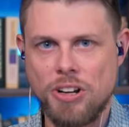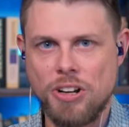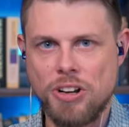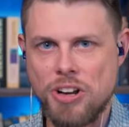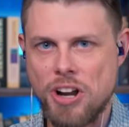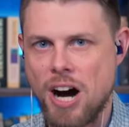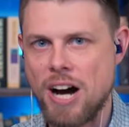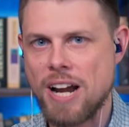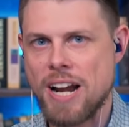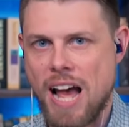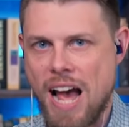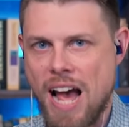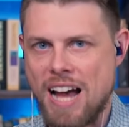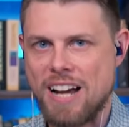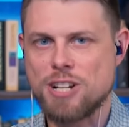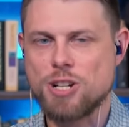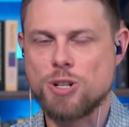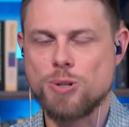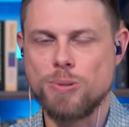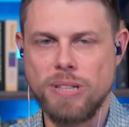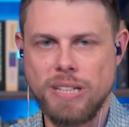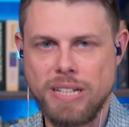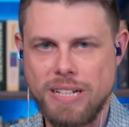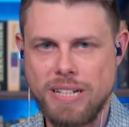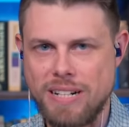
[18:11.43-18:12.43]
not
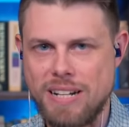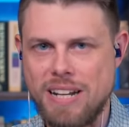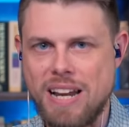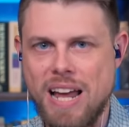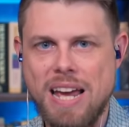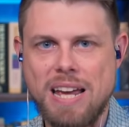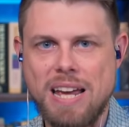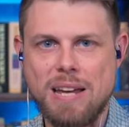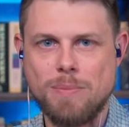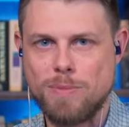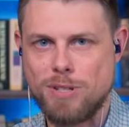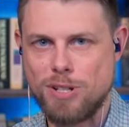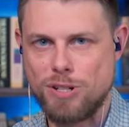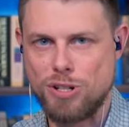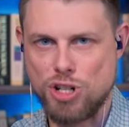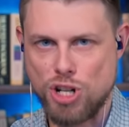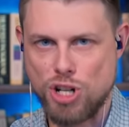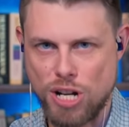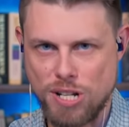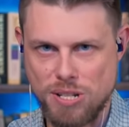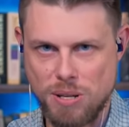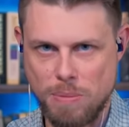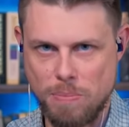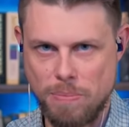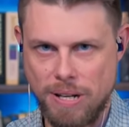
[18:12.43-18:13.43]
actually named
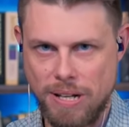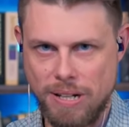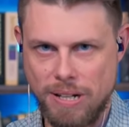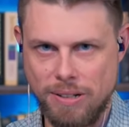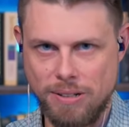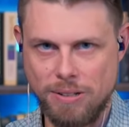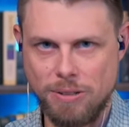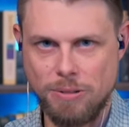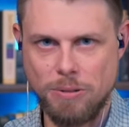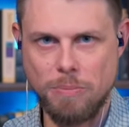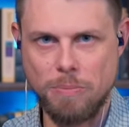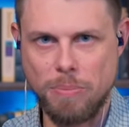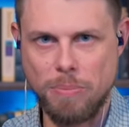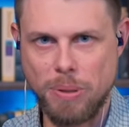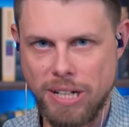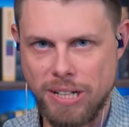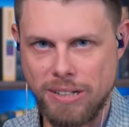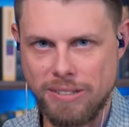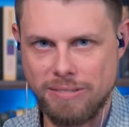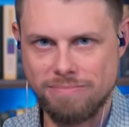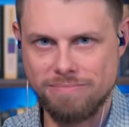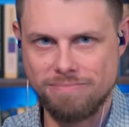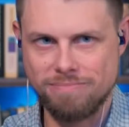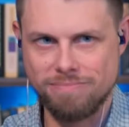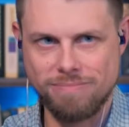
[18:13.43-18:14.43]
Jezebel,
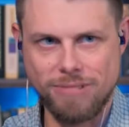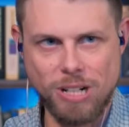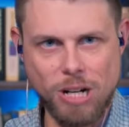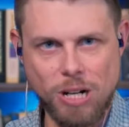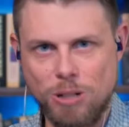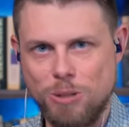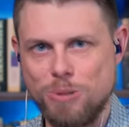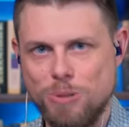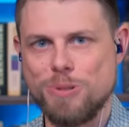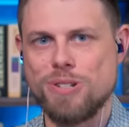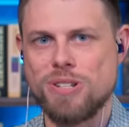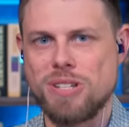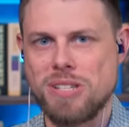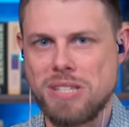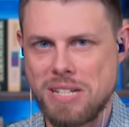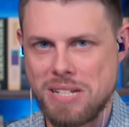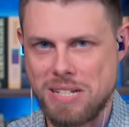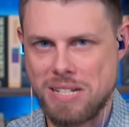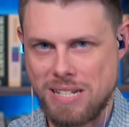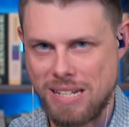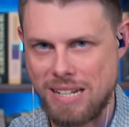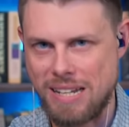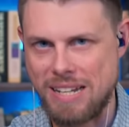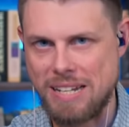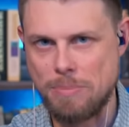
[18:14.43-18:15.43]
but owns
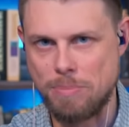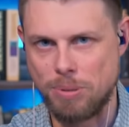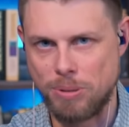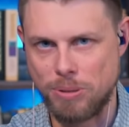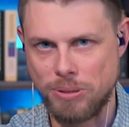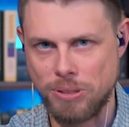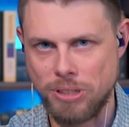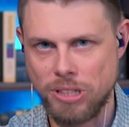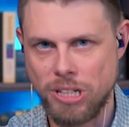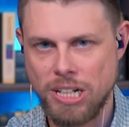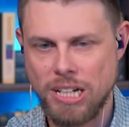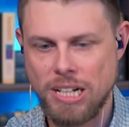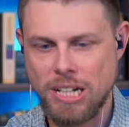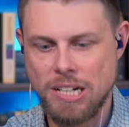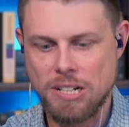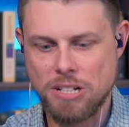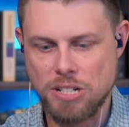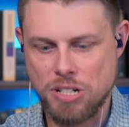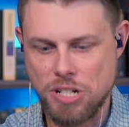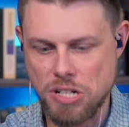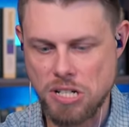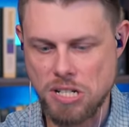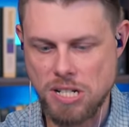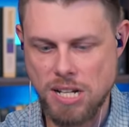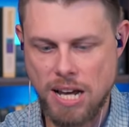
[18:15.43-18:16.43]
this label,
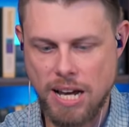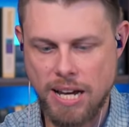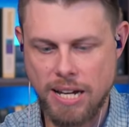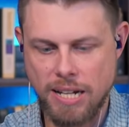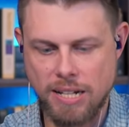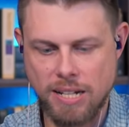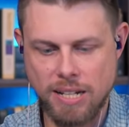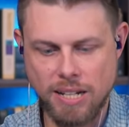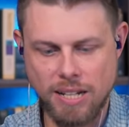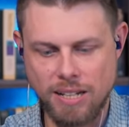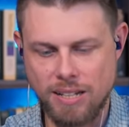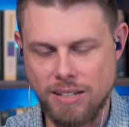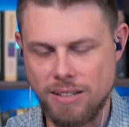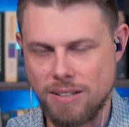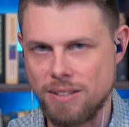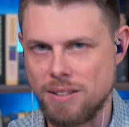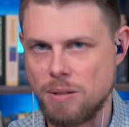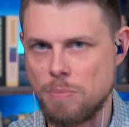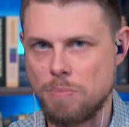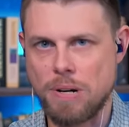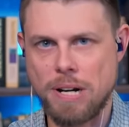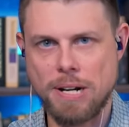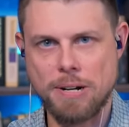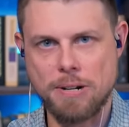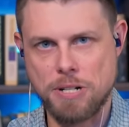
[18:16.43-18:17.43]
just like in the
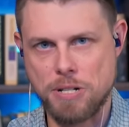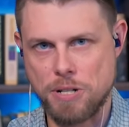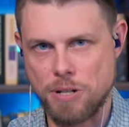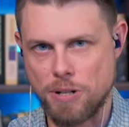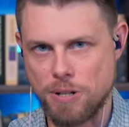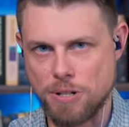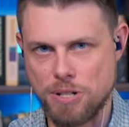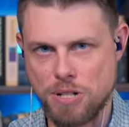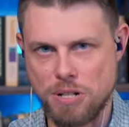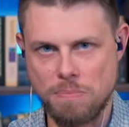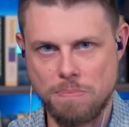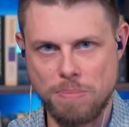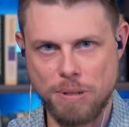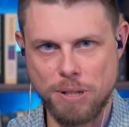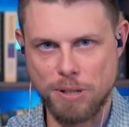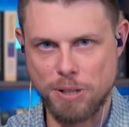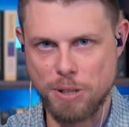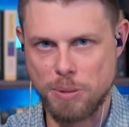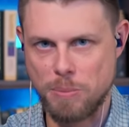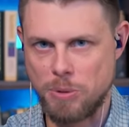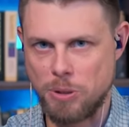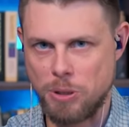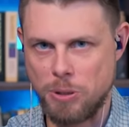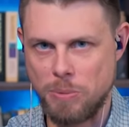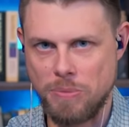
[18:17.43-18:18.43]
prior church in
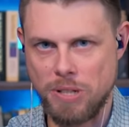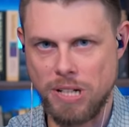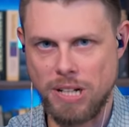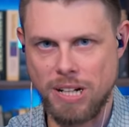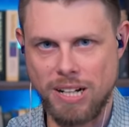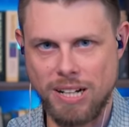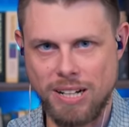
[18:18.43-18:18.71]
Pergamum.